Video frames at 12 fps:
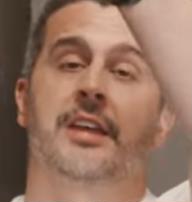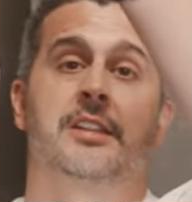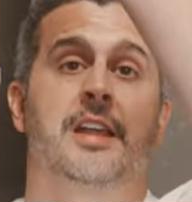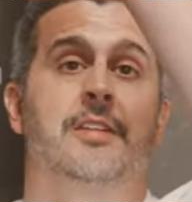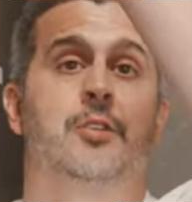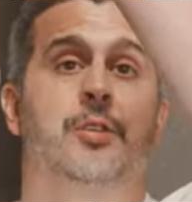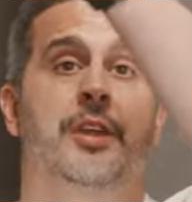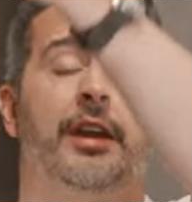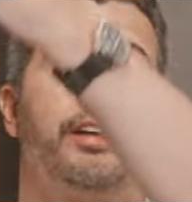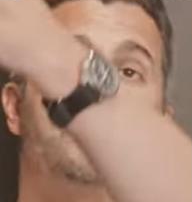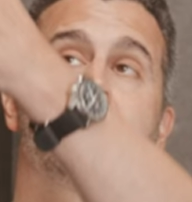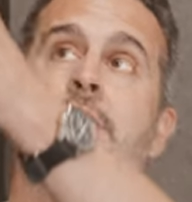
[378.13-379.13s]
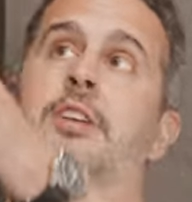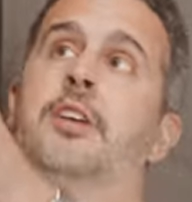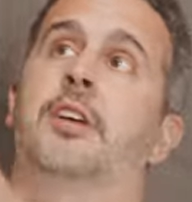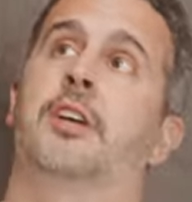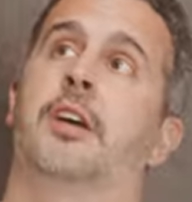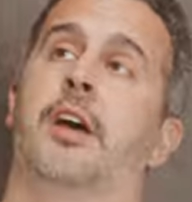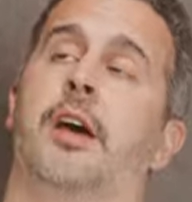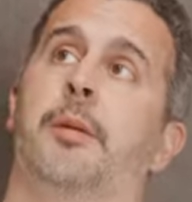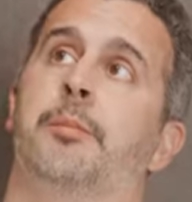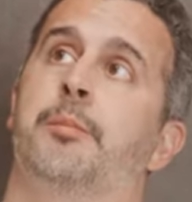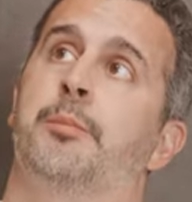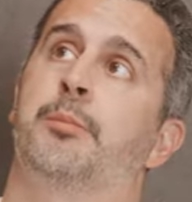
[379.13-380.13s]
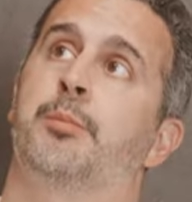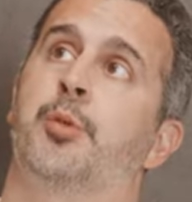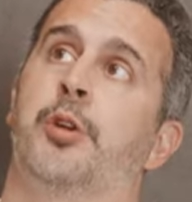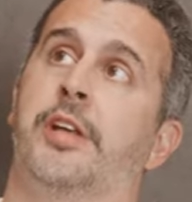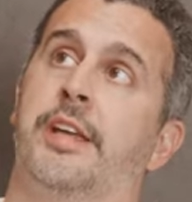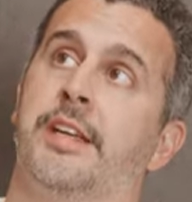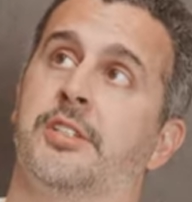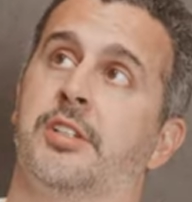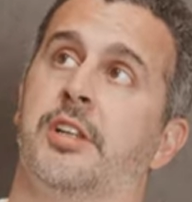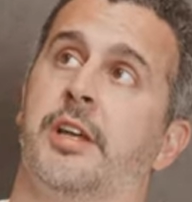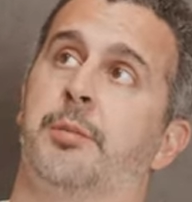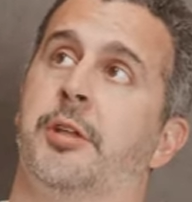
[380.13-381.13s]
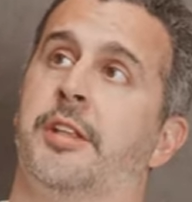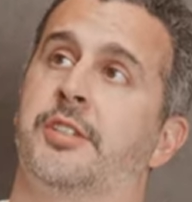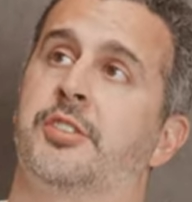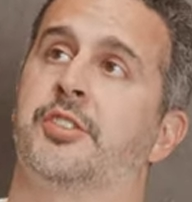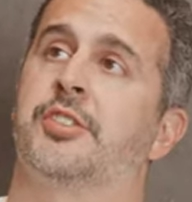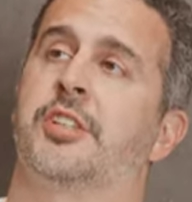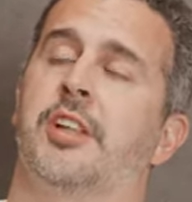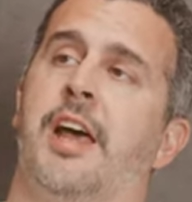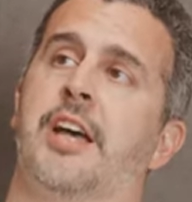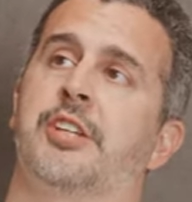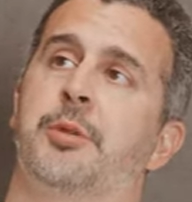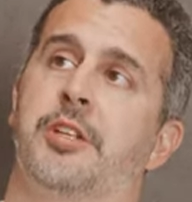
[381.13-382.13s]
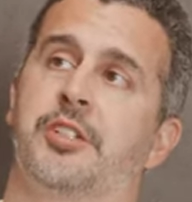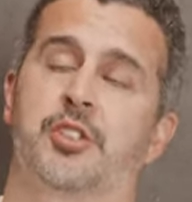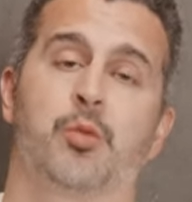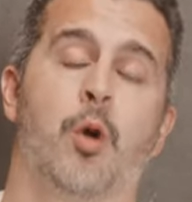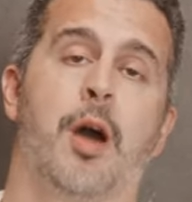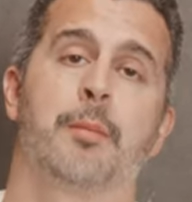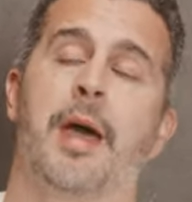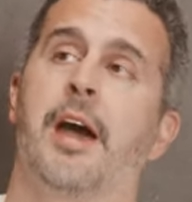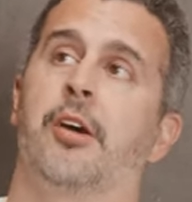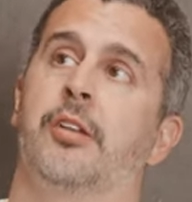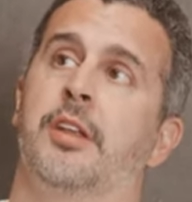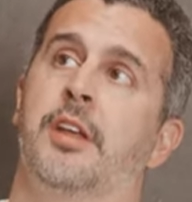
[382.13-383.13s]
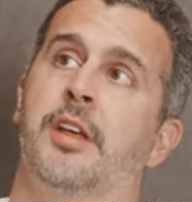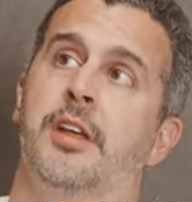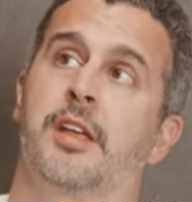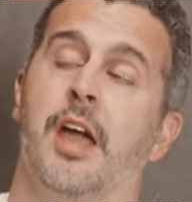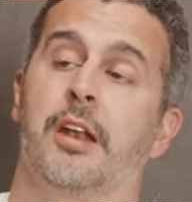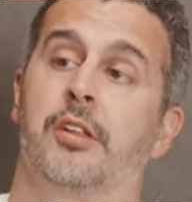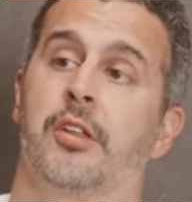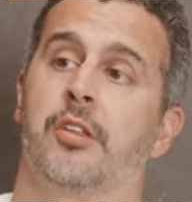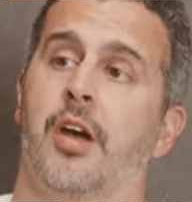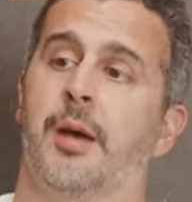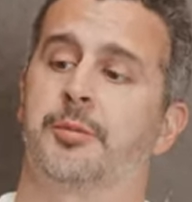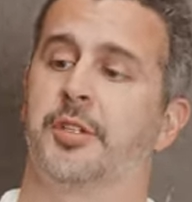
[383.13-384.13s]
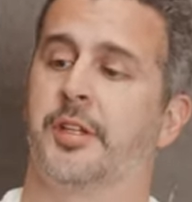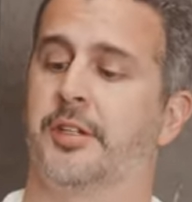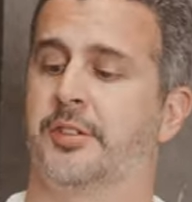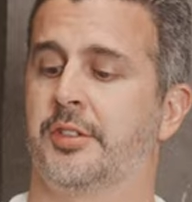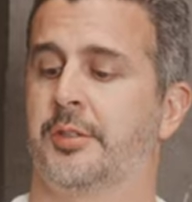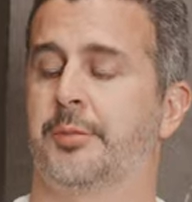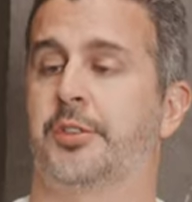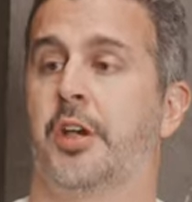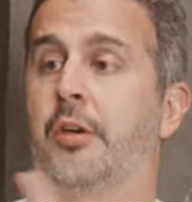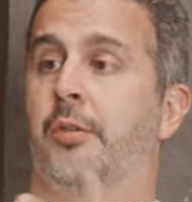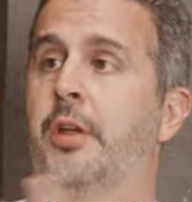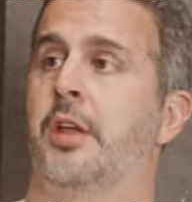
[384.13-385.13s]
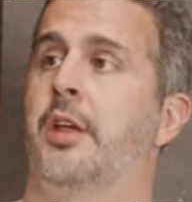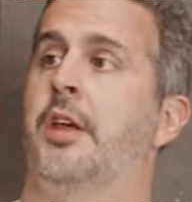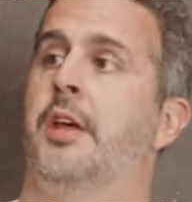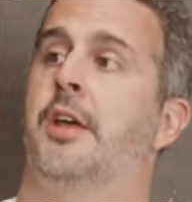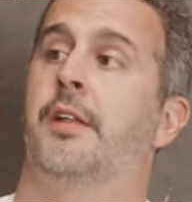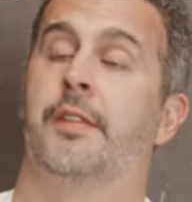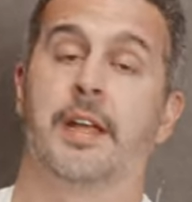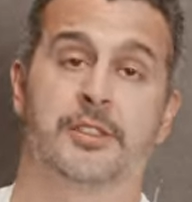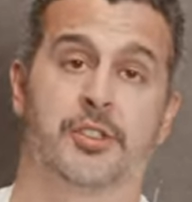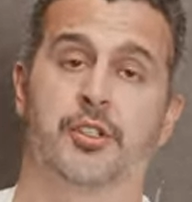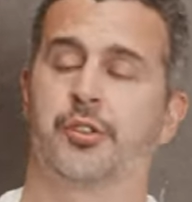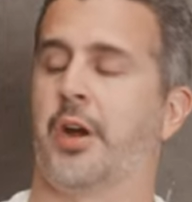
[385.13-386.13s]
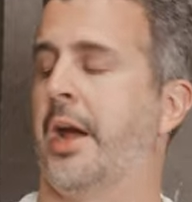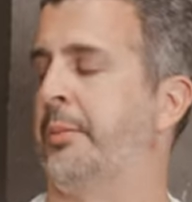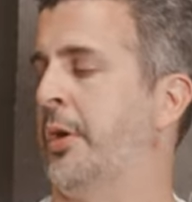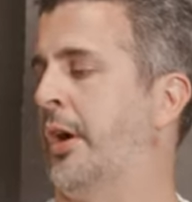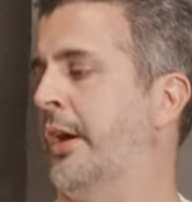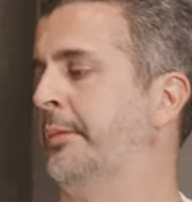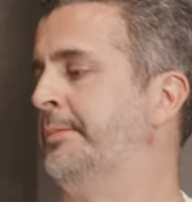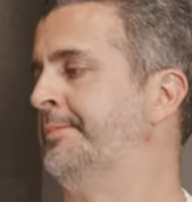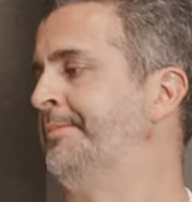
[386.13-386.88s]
can level things pretty easily. But this just allows me to swap out kind of the tops of this. So that's the tripod.